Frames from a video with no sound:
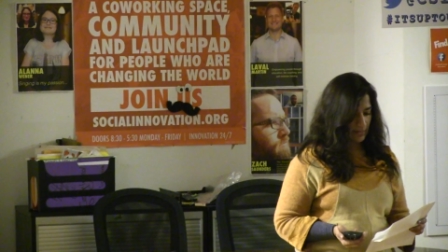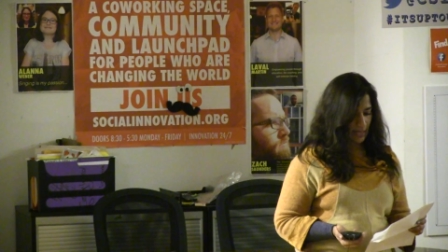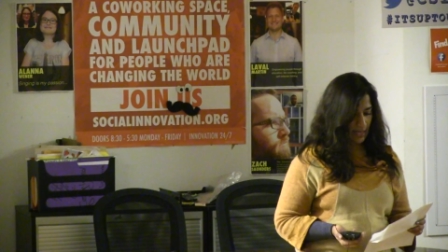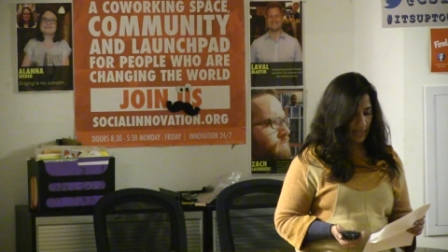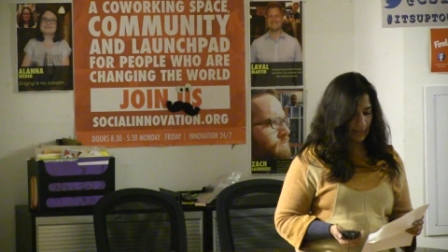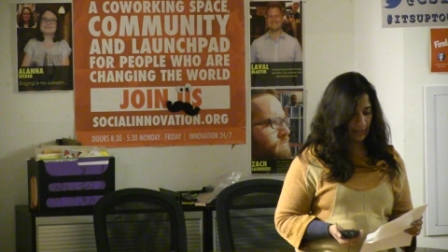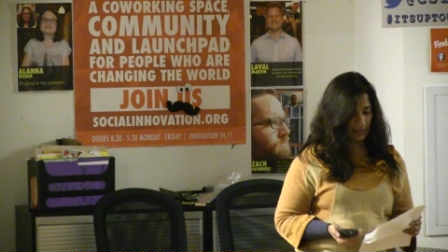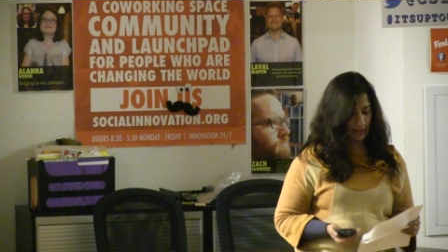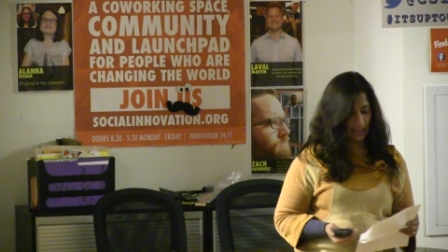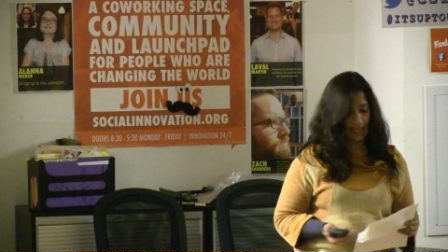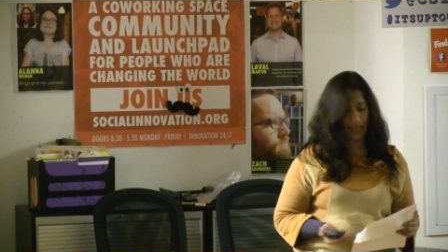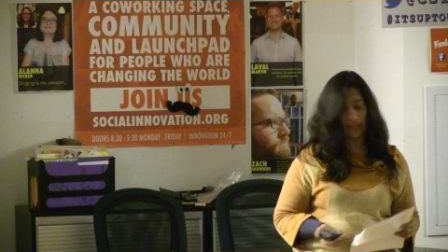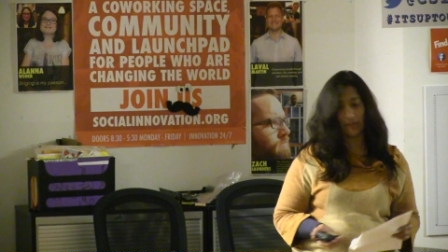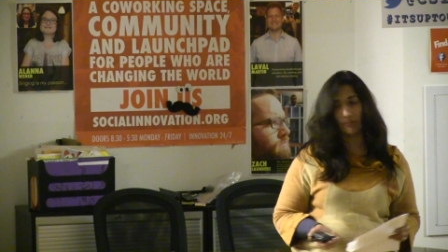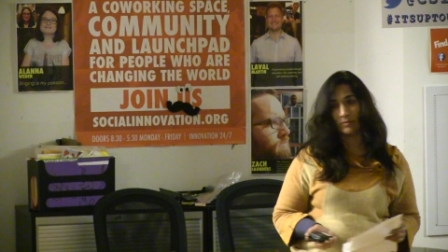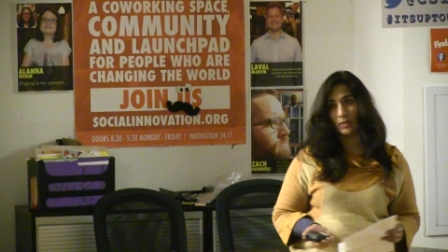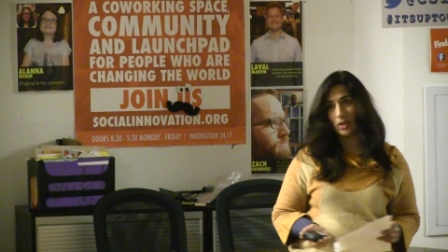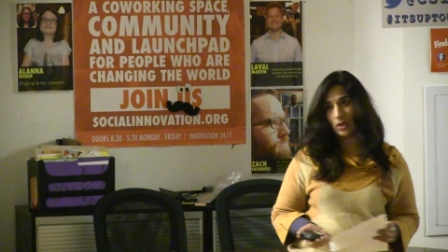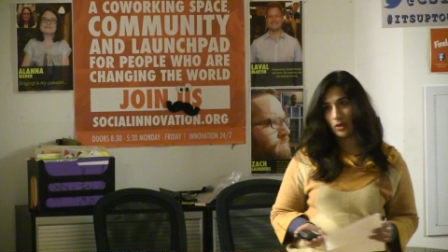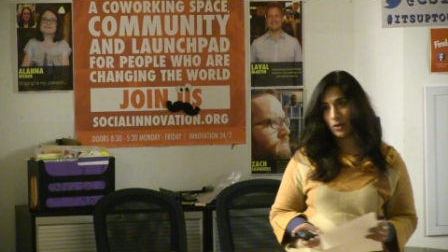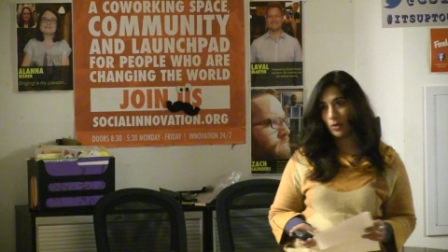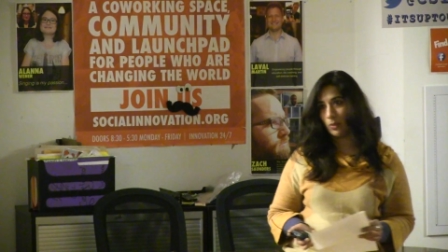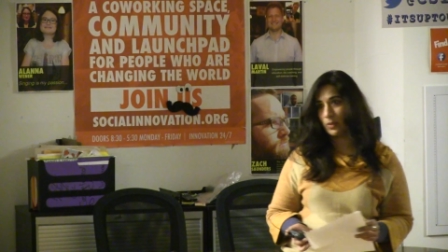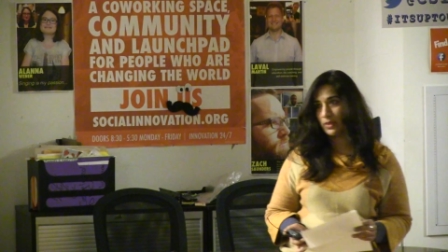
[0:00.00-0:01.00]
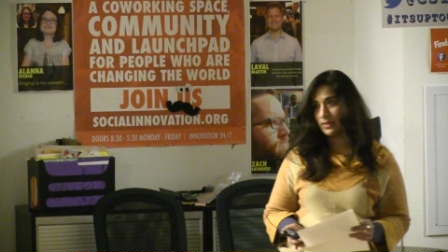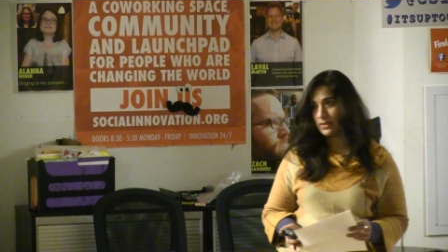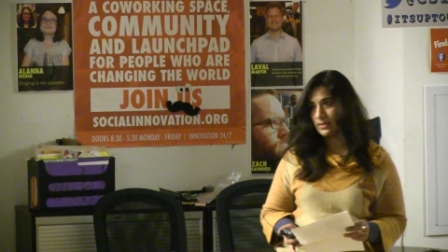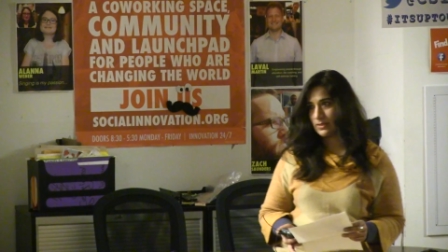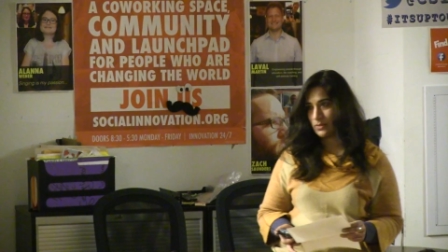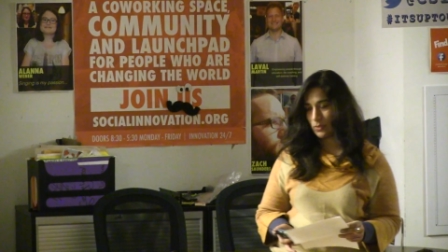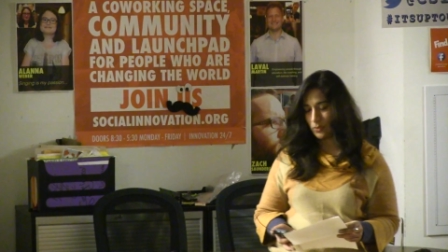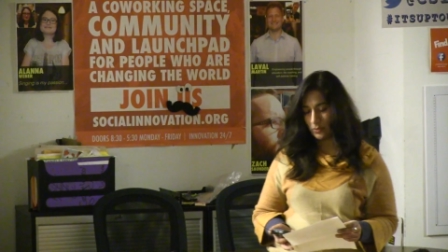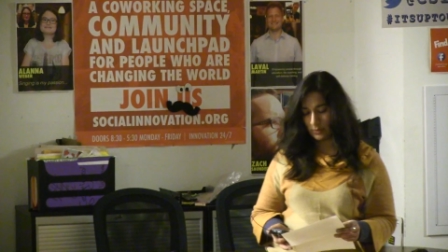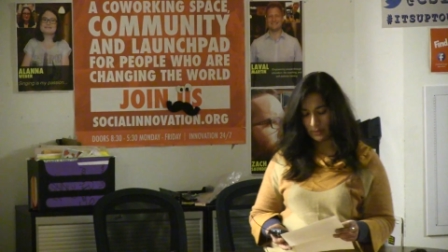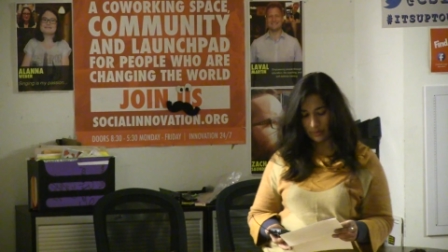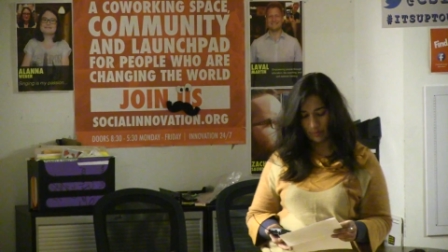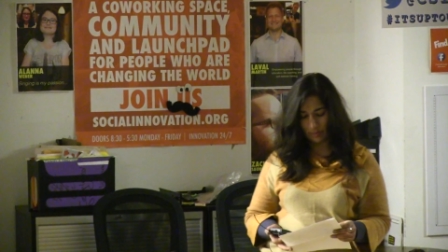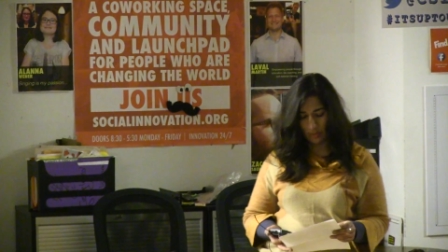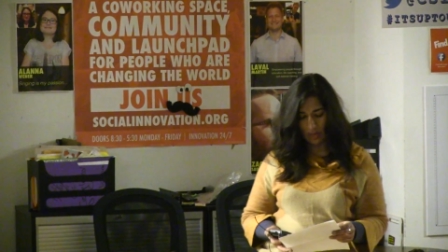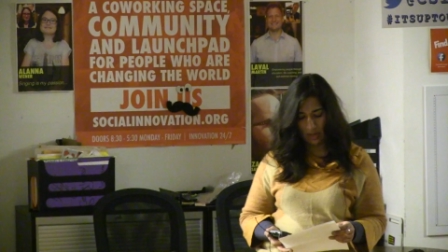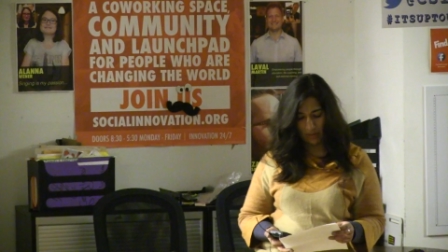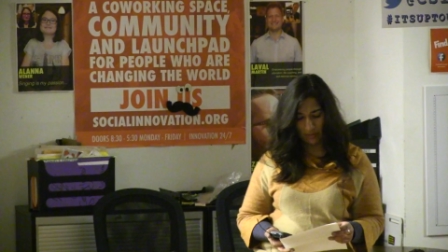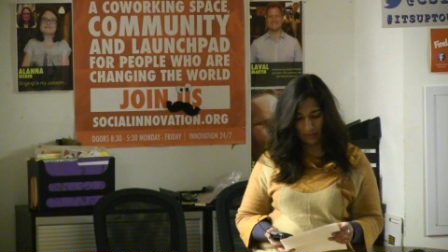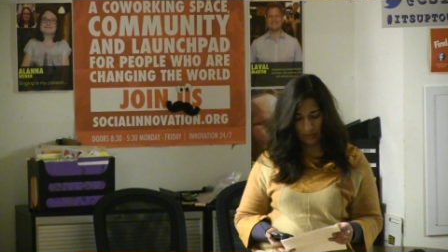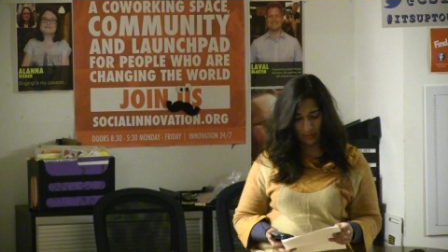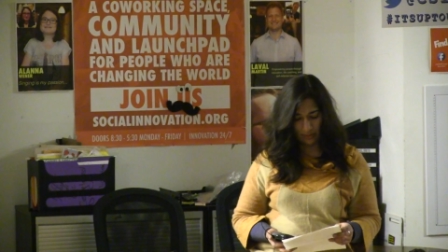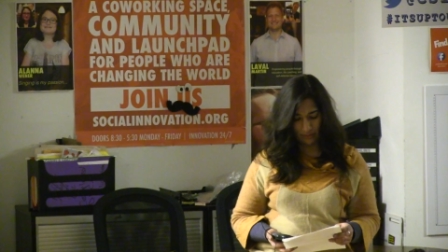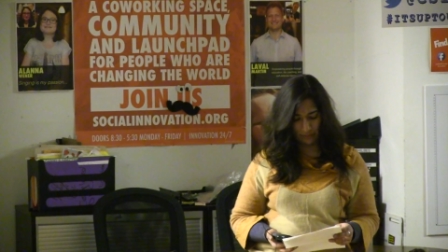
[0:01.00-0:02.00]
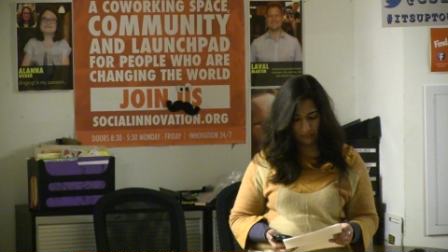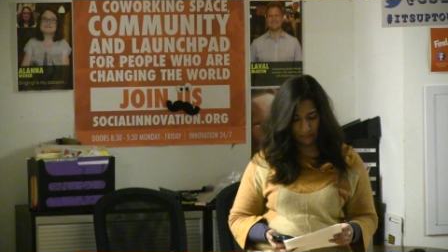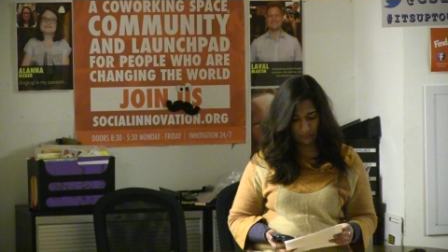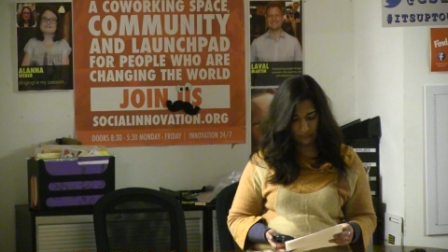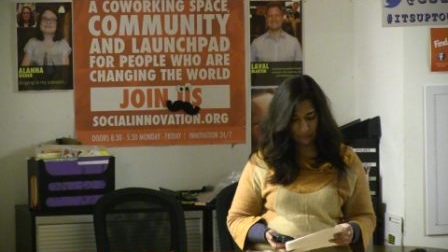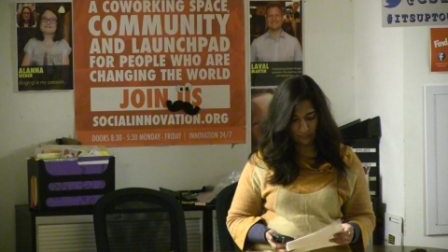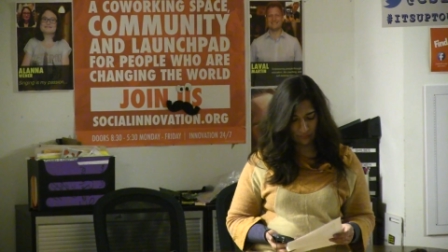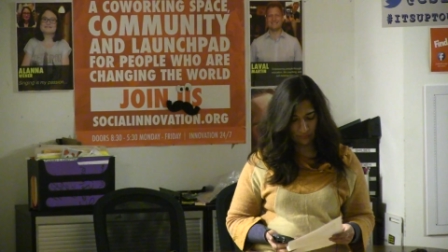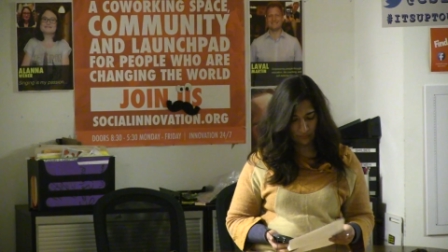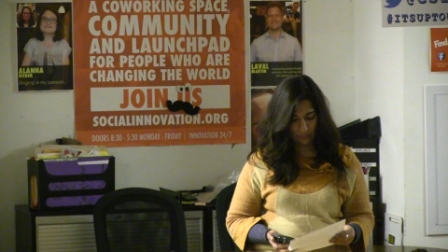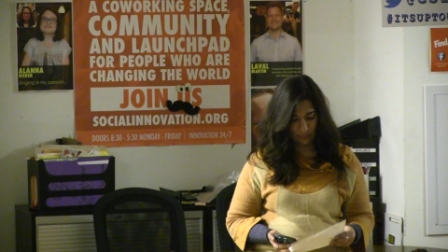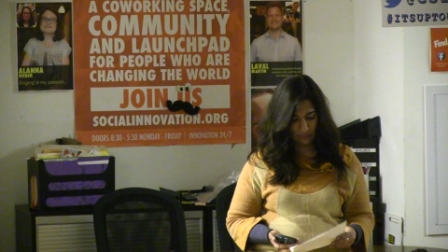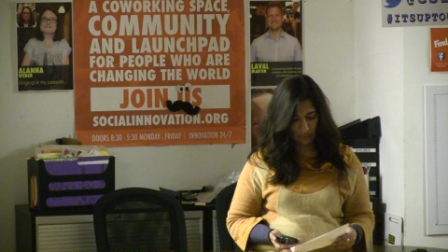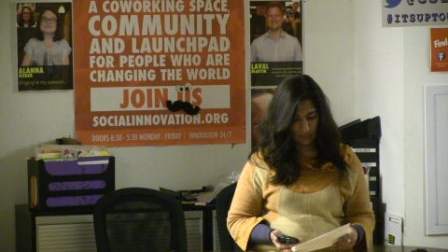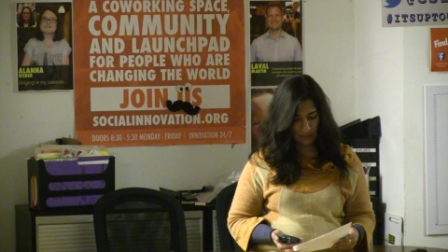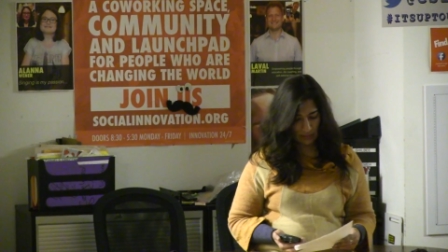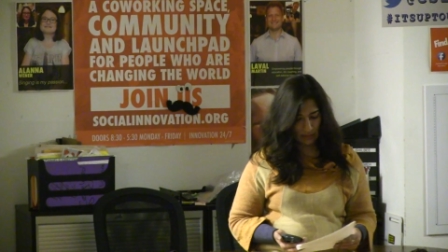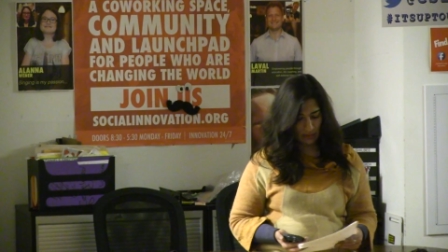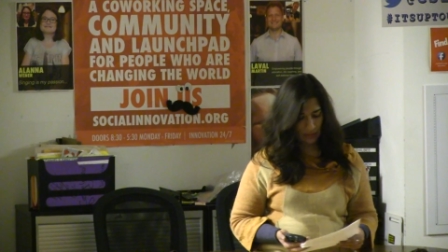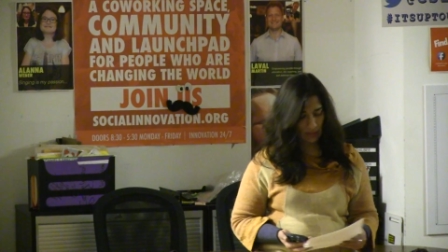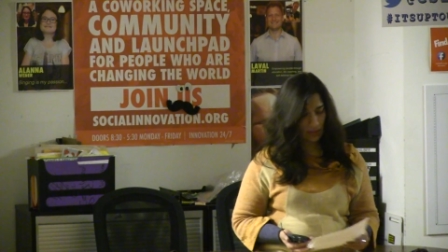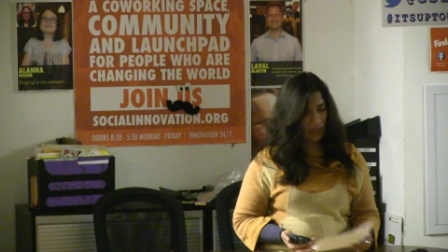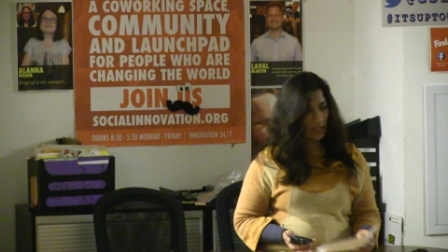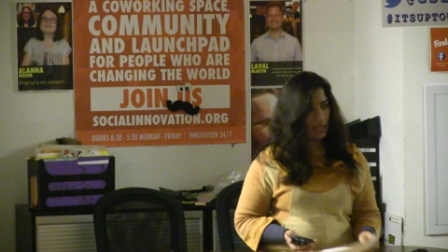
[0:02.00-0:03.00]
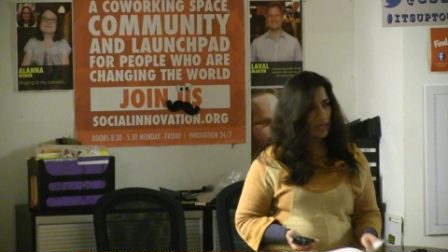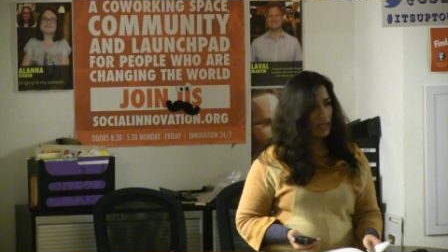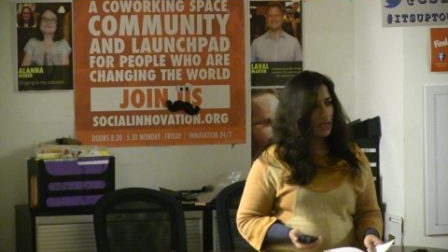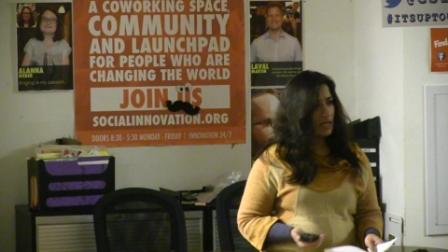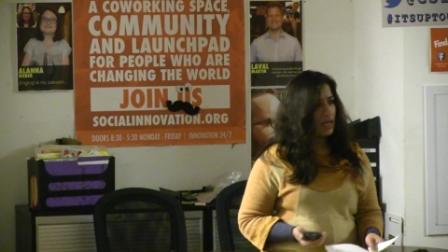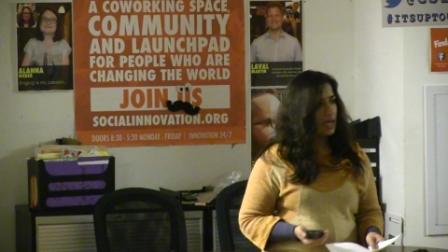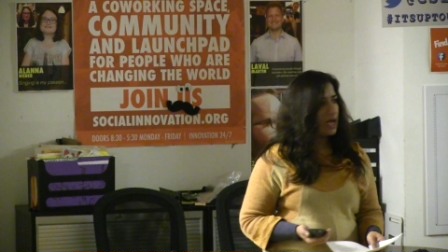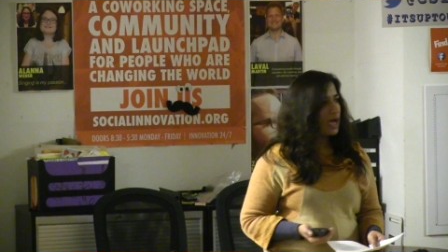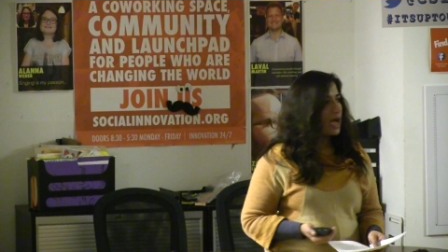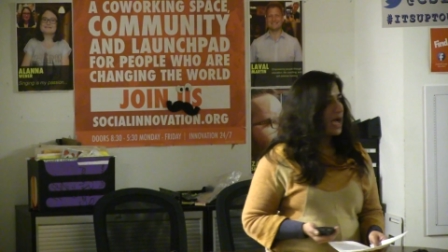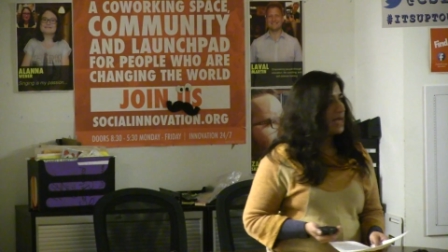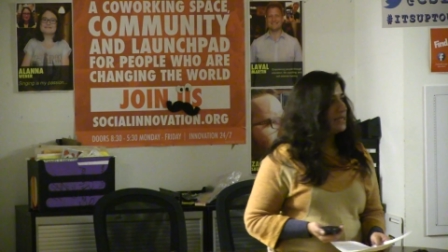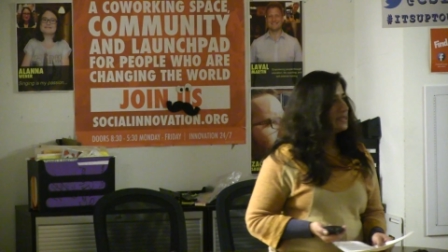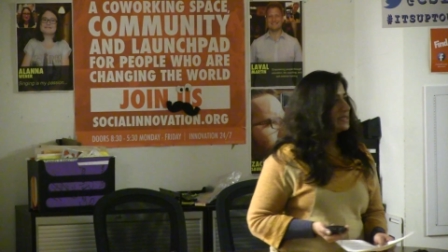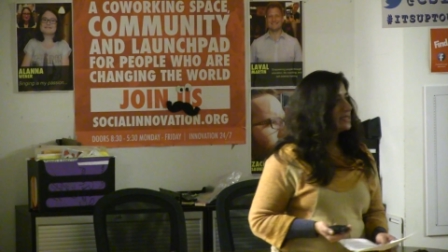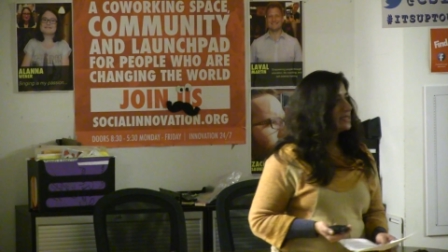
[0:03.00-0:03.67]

and let him go with his older brother. I